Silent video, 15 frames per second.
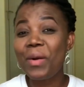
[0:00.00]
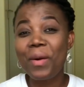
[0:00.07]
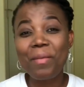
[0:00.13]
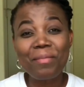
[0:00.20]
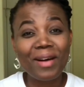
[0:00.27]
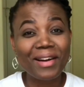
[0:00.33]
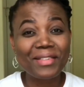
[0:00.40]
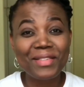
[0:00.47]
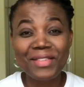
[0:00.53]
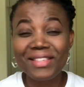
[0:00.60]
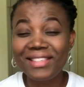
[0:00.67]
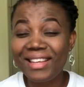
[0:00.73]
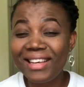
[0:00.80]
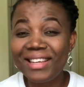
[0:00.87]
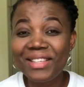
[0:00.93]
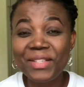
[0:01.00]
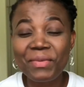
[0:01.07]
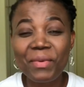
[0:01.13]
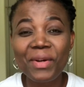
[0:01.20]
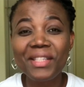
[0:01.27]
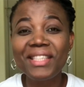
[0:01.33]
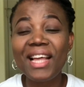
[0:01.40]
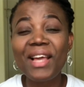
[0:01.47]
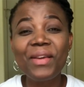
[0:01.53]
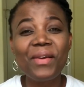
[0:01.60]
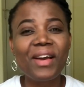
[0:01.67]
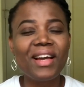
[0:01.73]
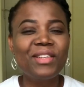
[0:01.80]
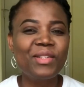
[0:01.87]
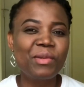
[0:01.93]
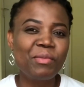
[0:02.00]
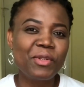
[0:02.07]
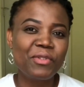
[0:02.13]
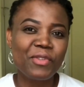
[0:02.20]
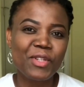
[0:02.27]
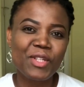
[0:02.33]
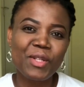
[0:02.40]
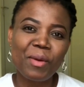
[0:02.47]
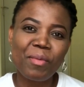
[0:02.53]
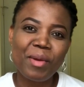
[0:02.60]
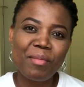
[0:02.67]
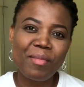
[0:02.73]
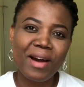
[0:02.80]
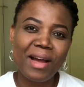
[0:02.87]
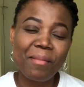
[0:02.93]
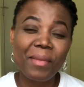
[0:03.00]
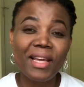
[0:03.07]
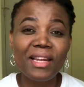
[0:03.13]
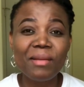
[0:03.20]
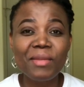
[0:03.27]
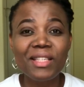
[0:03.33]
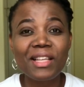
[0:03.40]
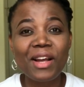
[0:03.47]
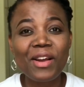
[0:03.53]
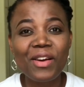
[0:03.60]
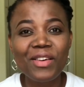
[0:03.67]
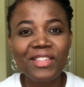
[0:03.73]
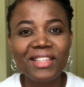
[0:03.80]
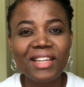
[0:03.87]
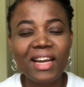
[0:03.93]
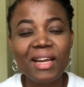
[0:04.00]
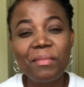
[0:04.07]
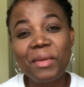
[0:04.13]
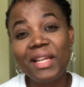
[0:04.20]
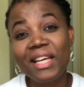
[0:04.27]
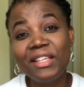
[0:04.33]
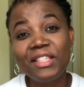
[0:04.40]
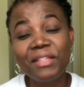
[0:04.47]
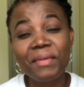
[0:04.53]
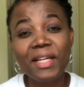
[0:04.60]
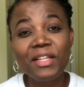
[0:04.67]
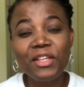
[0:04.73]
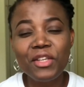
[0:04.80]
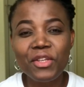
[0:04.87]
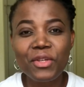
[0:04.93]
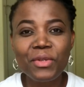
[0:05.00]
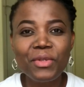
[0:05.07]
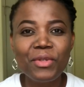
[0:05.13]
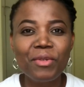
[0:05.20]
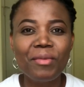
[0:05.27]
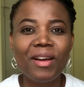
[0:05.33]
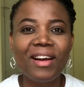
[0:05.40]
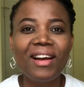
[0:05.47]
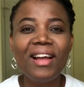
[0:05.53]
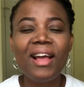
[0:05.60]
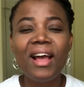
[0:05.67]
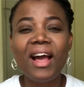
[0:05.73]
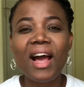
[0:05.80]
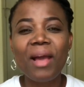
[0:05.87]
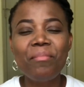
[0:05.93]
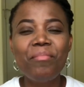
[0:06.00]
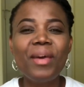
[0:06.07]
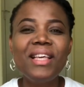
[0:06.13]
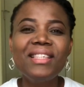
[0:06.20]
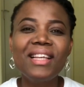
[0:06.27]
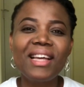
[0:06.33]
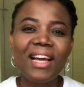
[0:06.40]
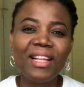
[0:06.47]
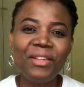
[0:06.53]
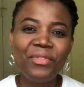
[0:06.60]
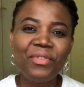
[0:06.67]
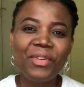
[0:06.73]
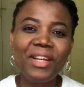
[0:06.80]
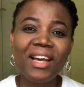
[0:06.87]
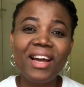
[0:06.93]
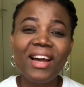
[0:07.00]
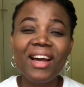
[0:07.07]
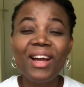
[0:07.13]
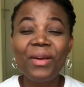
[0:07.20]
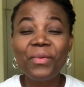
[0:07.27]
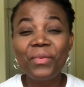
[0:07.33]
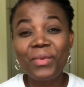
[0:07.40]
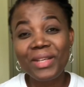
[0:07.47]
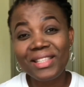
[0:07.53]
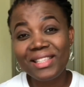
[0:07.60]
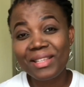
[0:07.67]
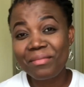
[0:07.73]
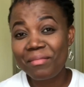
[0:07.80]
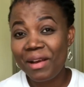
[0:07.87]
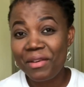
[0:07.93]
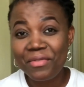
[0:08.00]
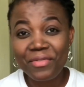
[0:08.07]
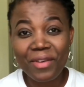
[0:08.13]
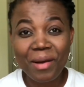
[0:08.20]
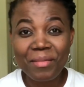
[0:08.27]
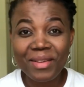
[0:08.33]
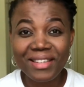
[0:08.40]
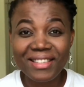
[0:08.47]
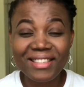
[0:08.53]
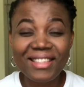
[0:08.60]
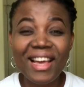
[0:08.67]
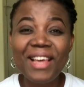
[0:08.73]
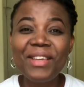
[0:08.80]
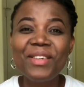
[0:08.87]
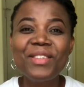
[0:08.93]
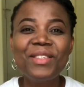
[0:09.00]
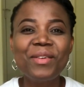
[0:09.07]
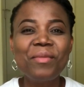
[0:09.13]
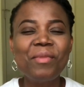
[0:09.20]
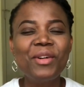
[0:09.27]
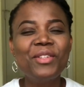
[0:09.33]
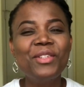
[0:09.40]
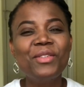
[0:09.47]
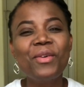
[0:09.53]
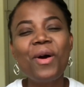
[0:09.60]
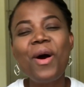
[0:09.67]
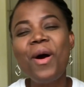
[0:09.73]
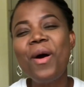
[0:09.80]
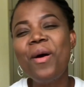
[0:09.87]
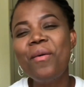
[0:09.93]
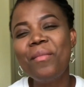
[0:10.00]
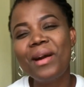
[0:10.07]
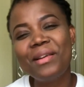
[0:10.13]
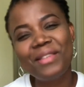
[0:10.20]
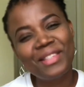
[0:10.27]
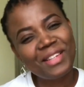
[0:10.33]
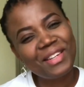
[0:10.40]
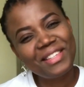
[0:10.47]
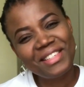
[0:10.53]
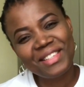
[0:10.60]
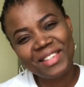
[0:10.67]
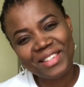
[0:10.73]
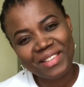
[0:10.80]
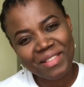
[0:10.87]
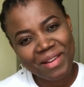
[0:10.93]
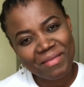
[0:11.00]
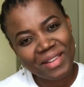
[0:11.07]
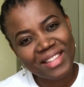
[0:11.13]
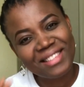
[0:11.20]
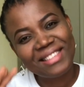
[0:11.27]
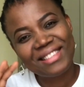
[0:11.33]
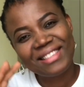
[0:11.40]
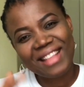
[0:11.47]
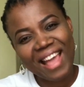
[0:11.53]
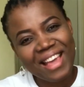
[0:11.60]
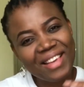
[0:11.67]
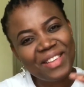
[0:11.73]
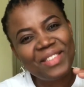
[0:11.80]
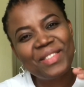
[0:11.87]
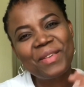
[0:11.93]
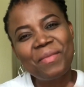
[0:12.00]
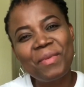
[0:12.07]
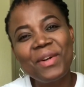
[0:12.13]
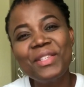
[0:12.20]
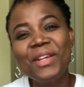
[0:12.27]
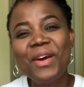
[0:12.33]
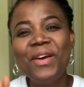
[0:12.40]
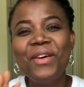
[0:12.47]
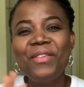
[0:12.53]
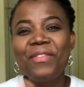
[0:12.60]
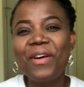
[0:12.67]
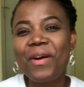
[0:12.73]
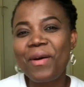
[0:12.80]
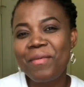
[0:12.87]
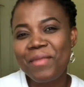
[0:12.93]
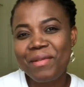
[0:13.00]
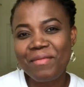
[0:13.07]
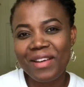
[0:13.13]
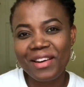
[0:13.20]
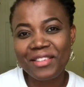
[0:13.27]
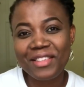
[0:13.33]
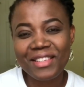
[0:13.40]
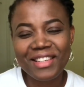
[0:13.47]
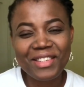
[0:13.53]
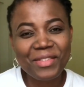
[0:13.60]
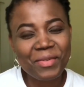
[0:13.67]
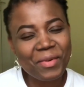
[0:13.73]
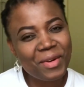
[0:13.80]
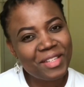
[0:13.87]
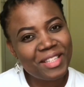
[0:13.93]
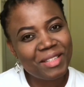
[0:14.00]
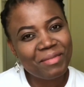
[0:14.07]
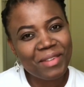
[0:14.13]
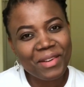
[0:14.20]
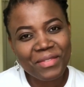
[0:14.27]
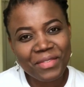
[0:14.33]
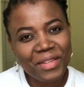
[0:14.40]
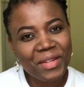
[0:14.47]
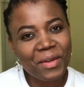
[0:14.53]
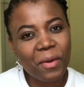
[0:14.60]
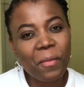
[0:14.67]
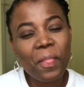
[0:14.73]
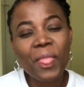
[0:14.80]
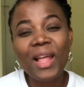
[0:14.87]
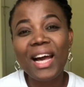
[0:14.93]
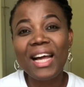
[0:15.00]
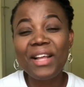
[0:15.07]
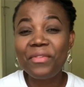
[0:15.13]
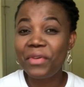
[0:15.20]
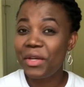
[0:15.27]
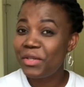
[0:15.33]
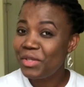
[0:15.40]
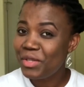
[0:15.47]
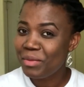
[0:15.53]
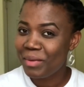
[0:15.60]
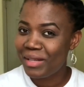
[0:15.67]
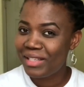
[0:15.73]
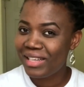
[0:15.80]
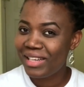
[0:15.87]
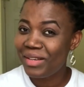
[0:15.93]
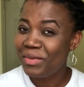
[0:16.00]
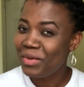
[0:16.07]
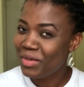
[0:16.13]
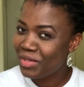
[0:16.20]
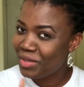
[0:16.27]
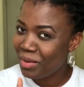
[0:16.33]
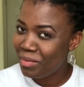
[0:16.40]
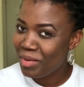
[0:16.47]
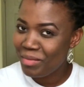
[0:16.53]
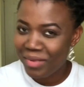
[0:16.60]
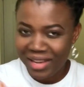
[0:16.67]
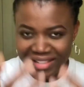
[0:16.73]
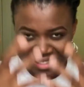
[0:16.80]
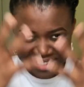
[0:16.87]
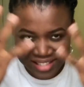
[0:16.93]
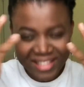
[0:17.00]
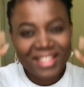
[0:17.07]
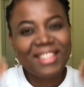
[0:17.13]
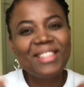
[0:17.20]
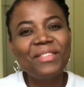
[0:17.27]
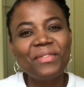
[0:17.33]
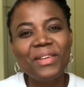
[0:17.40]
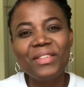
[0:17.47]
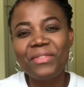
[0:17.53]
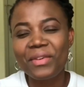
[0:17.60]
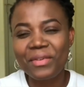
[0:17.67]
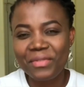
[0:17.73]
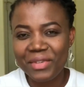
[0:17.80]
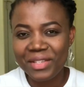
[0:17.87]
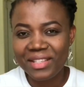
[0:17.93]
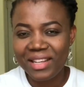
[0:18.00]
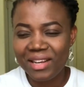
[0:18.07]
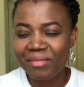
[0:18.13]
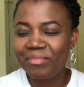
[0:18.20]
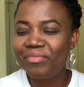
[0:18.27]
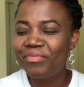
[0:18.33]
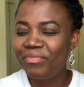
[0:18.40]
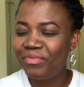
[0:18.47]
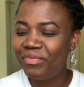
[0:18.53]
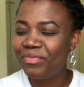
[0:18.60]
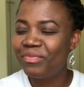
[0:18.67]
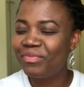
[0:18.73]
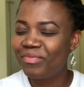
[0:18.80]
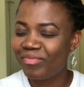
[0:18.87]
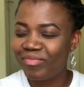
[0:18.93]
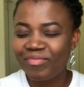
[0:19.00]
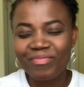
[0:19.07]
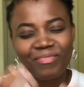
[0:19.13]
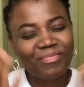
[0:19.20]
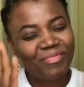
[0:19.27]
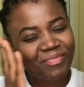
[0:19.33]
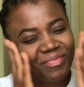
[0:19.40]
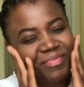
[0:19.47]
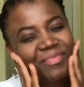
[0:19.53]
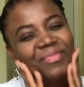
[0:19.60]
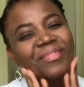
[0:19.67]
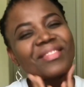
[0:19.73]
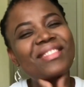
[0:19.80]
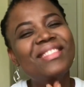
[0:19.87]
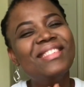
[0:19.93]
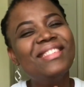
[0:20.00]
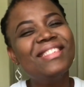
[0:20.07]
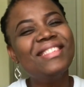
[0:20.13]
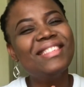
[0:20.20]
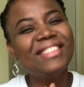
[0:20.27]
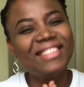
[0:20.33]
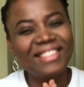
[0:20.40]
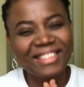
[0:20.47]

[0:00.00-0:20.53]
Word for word: welcome back to Zikkie's world. Thank you guys so much for stopping by. My name is Ngozi. I'm a Nigerian YouTuber. I base in California with my family. Thank you so much to all my returning subscribers. Thank you so much for coming back today to watch my video. And if you're new to my channel, you're stopping by seeing this face for the first time. Mm.